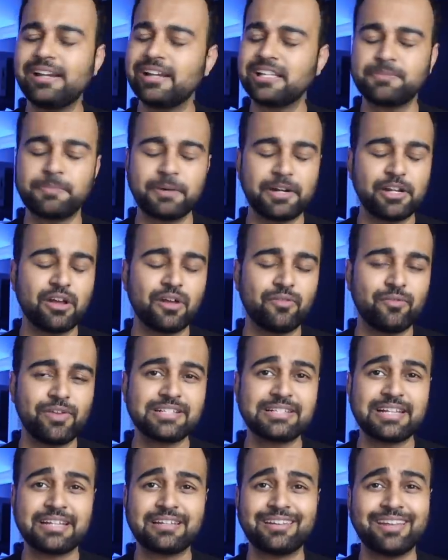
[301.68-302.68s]
it is pretty
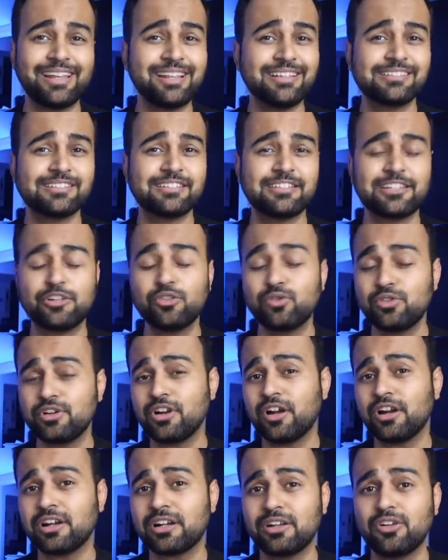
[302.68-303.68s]
obvious that things do
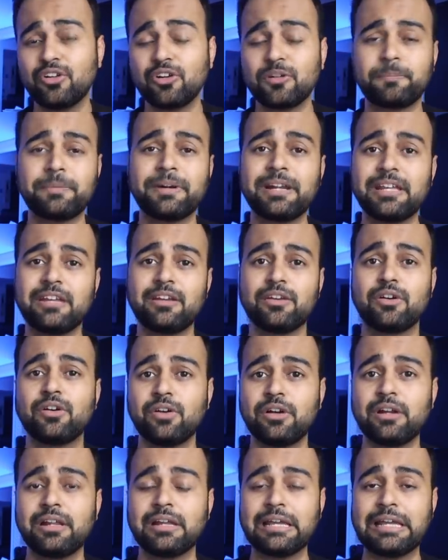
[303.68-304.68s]
not look pretty
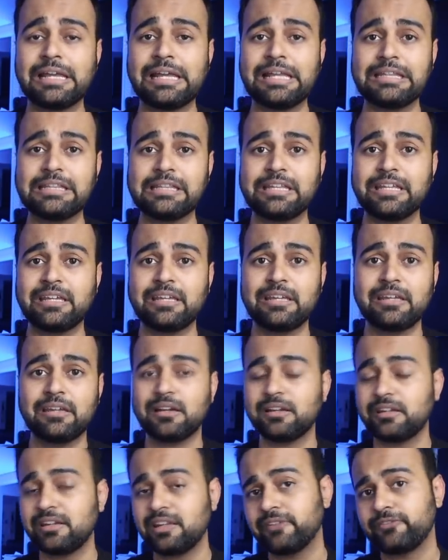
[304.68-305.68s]
good in the
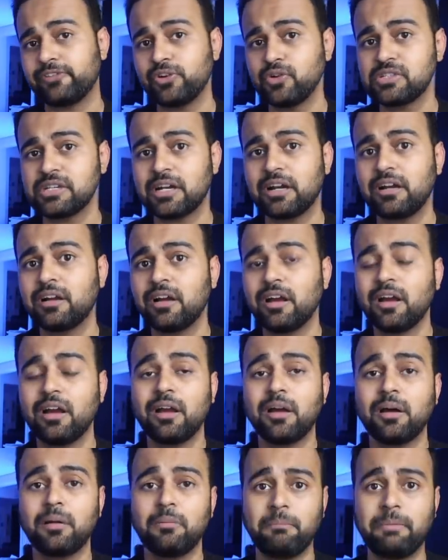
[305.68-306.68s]
near future,
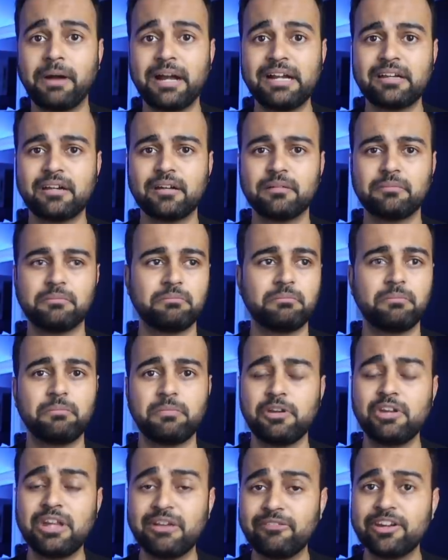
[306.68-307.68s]
but
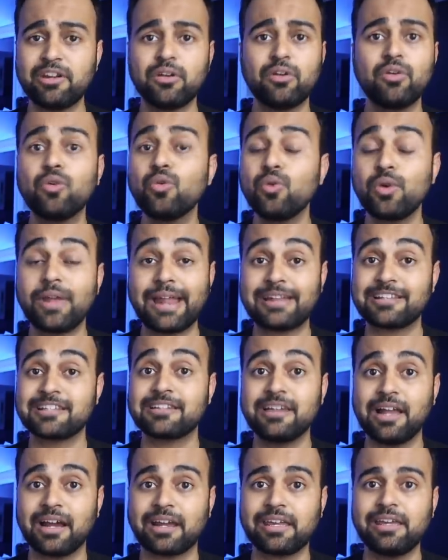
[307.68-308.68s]
you never know who gets
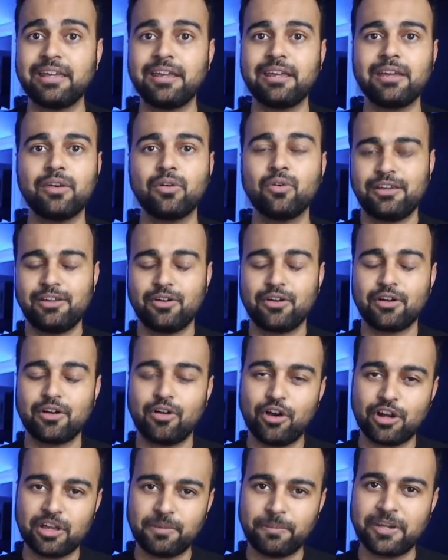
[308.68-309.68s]
lucky. Your
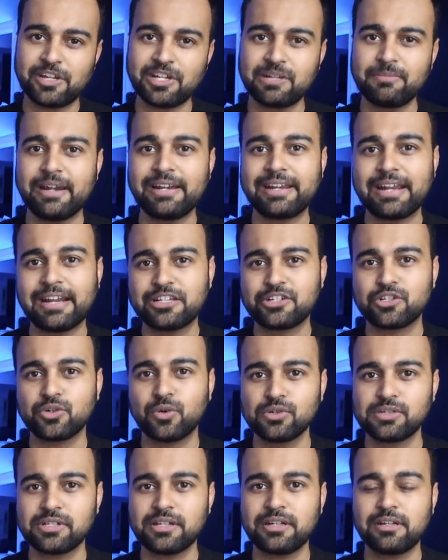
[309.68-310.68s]
occupation might get
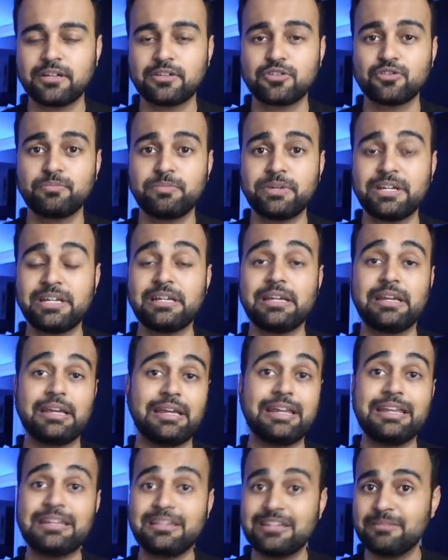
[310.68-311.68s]
chosen to be
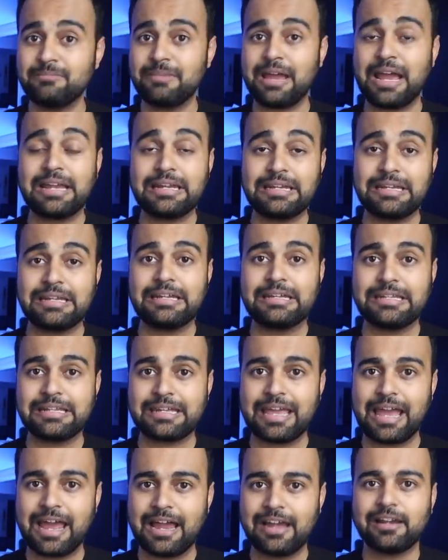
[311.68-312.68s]
in demand in
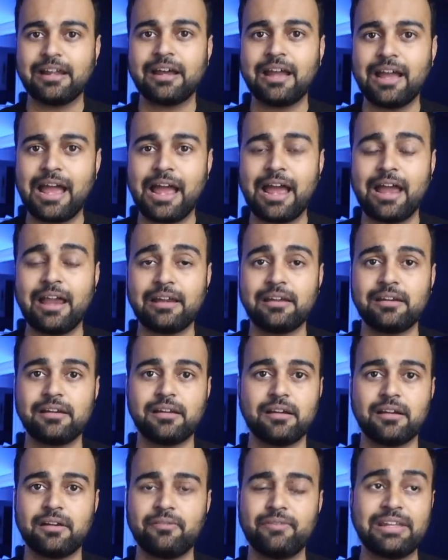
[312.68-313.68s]
Canada, and
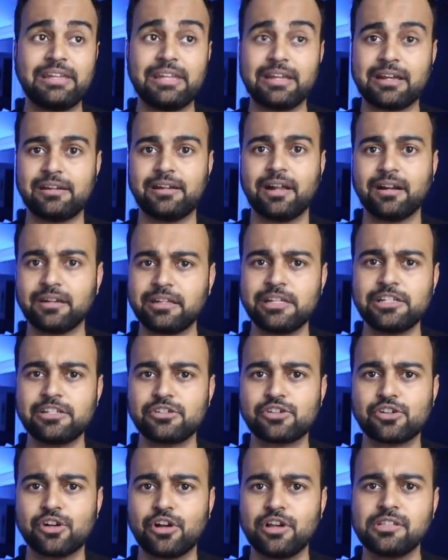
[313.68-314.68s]
when they conduct these
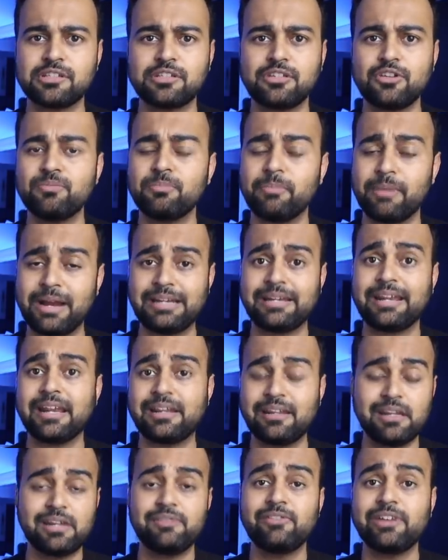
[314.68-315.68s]
draws, you might
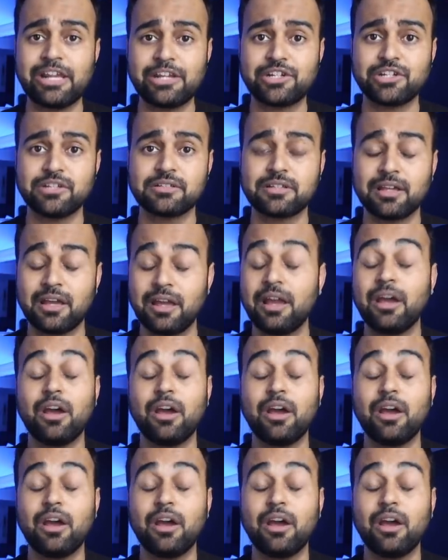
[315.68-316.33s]
get the invitations.